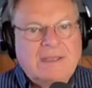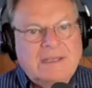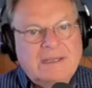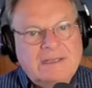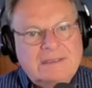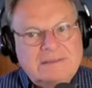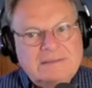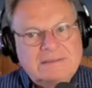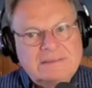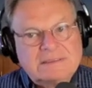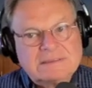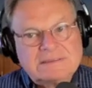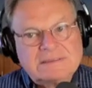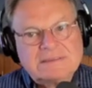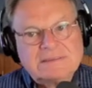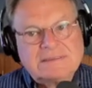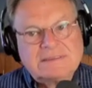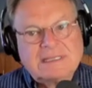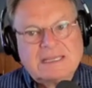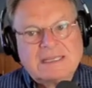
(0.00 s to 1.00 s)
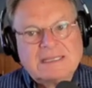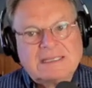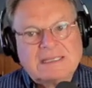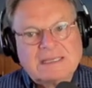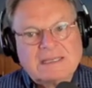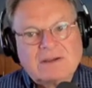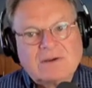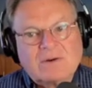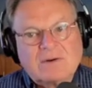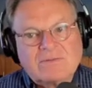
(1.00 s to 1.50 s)
and this is
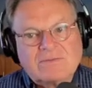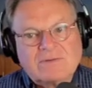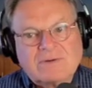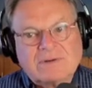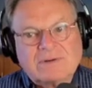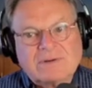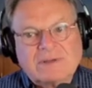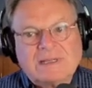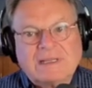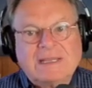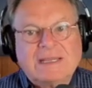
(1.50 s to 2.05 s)
taking over